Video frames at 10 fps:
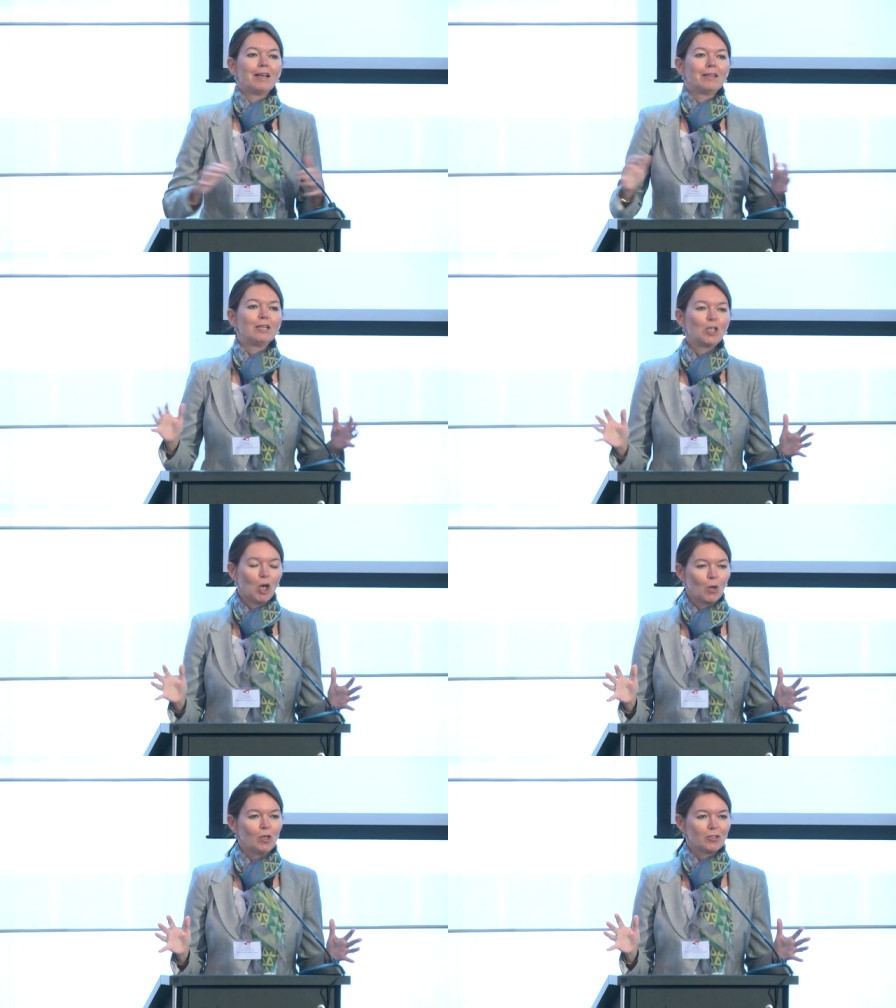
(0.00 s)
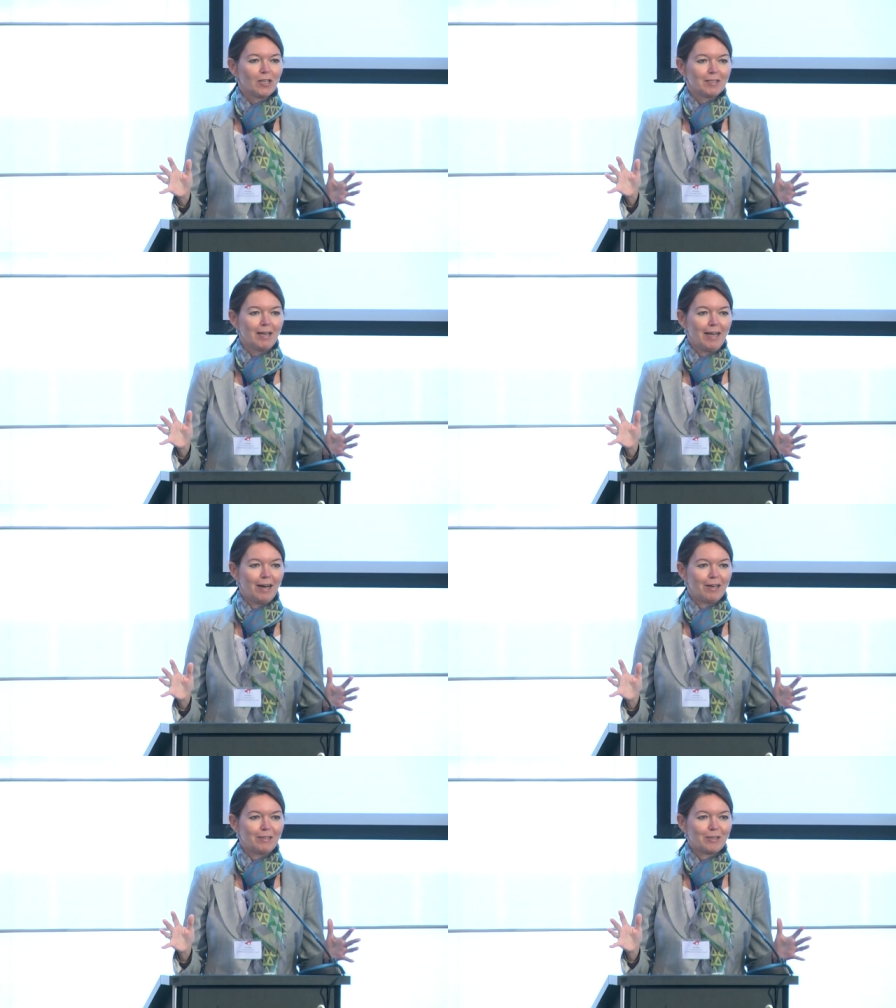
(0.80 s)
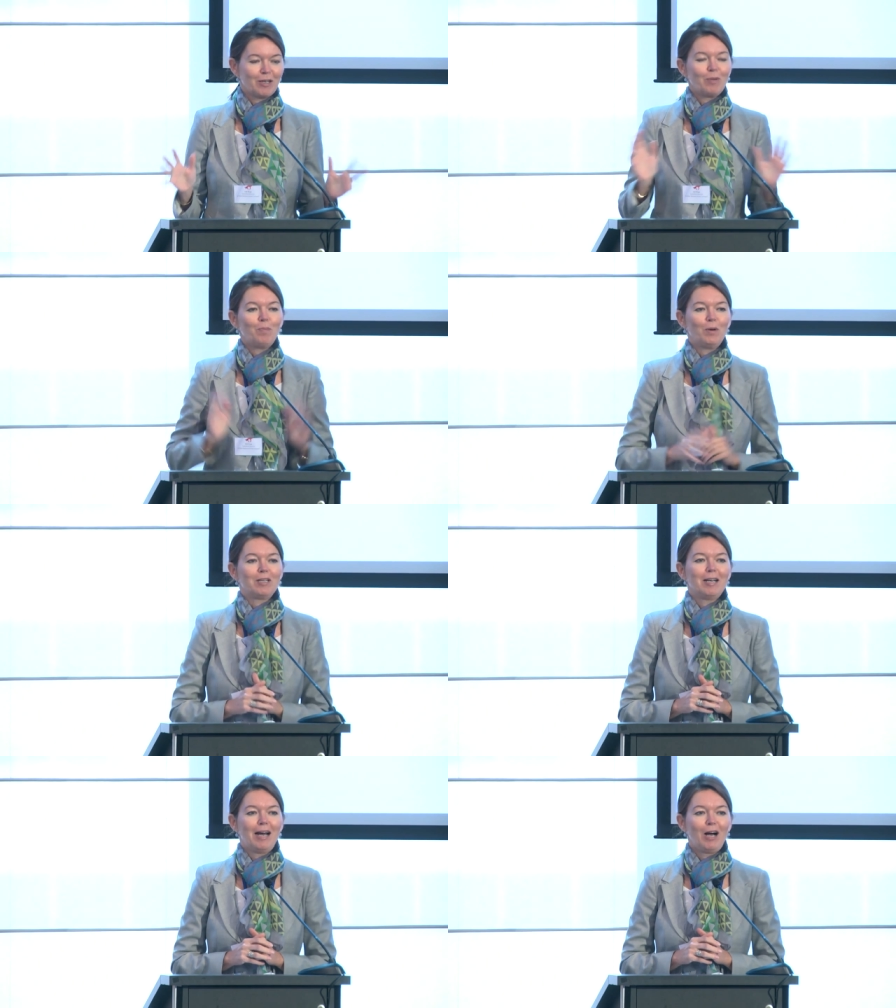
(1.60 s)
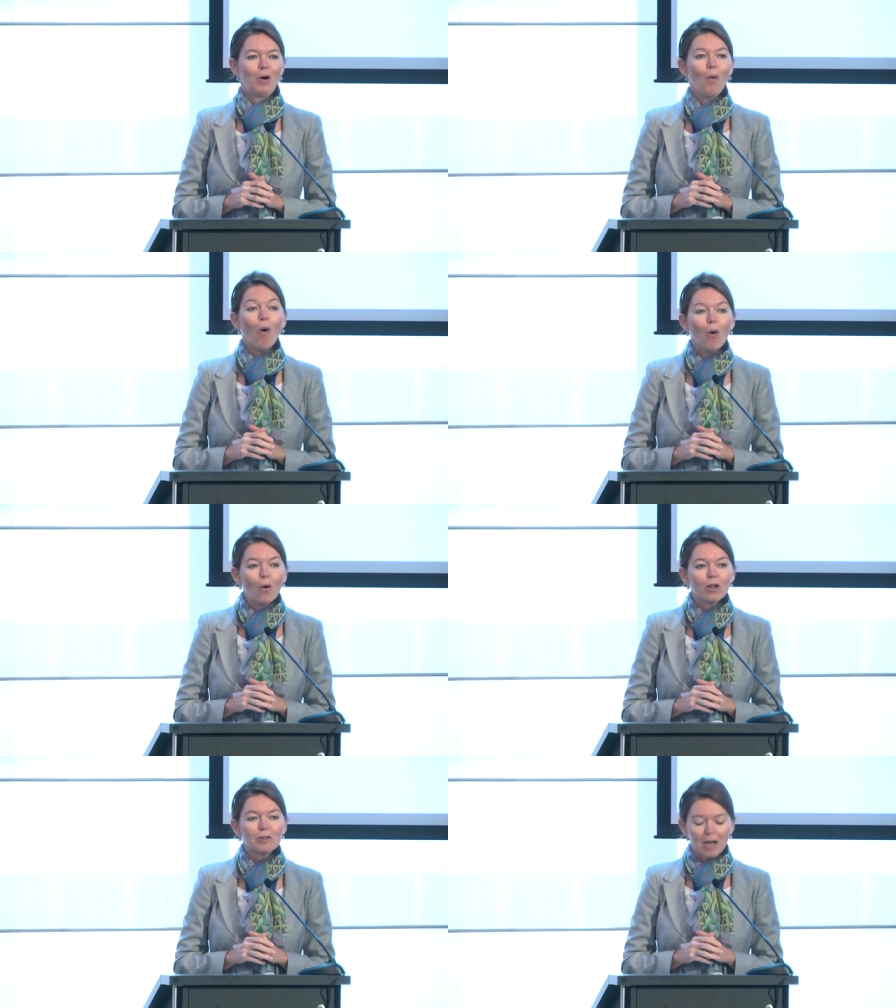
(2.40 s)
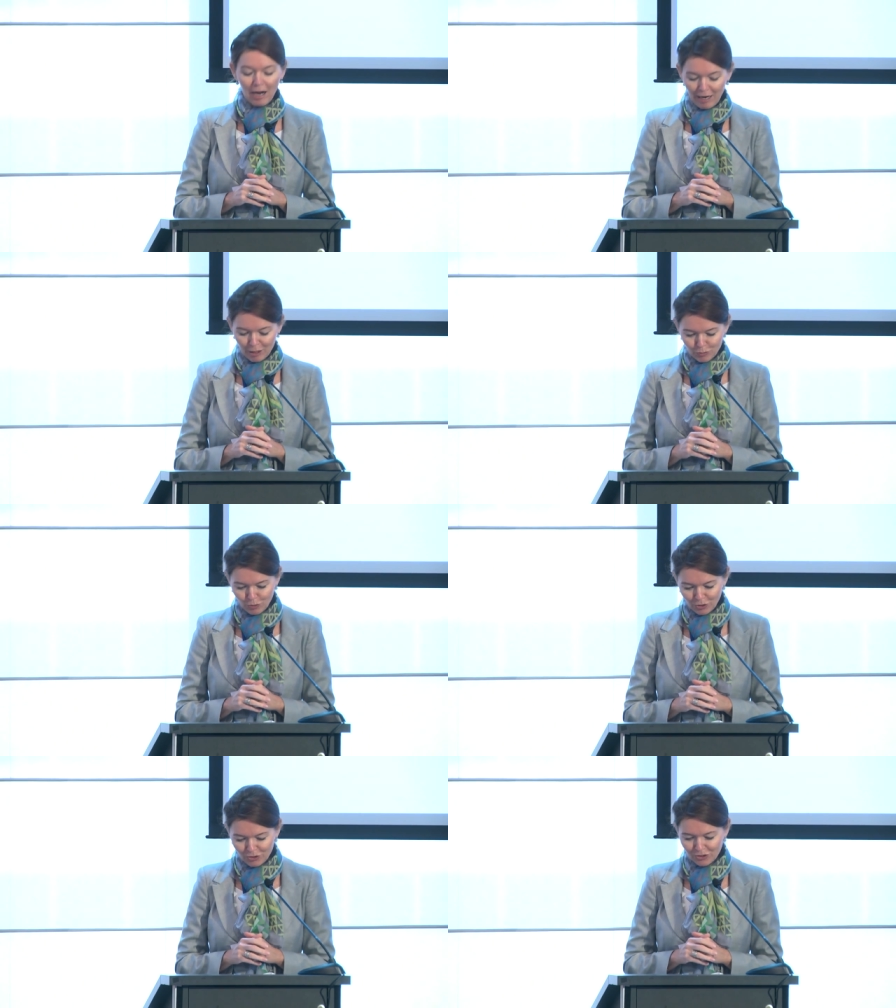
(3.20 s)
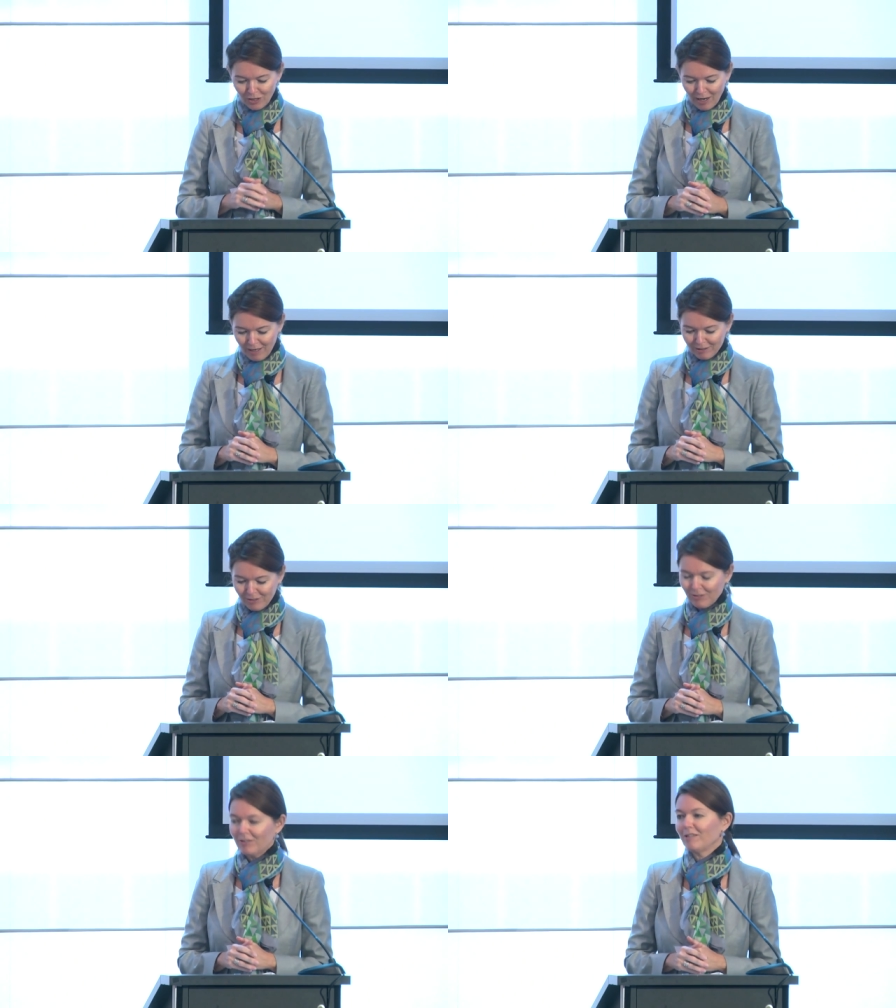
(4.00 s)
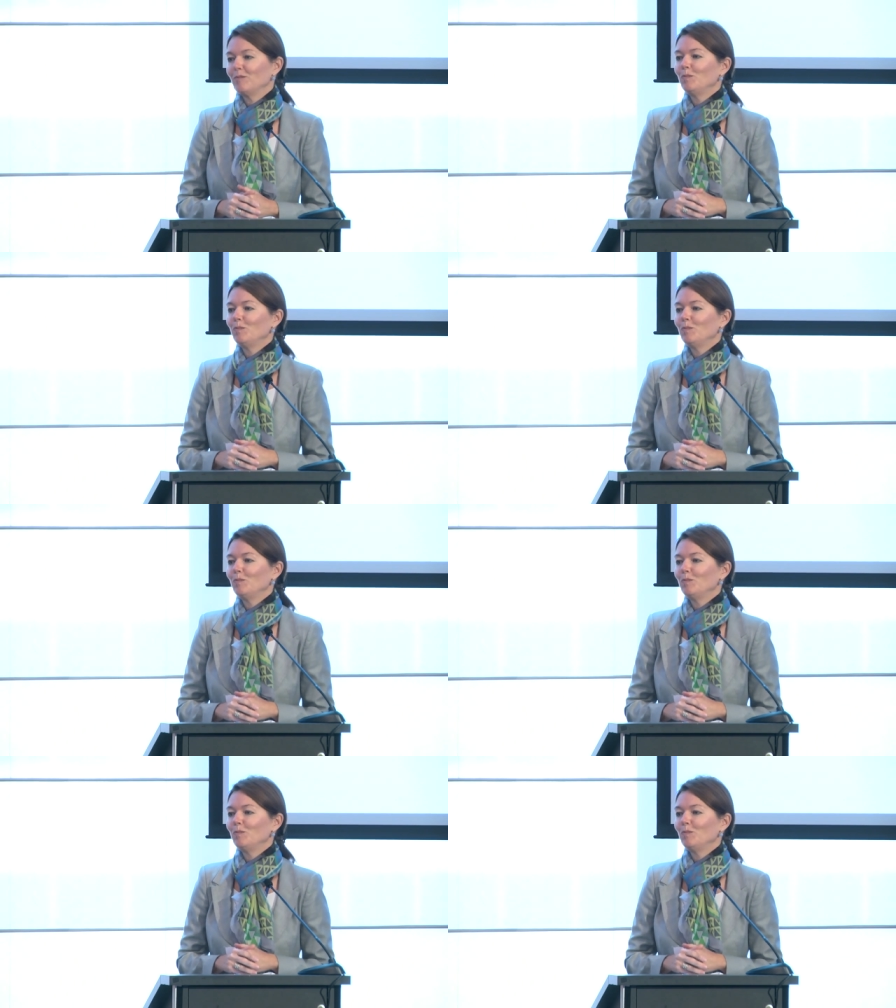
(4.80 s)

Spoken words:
The goals are there, but now all the hard work starts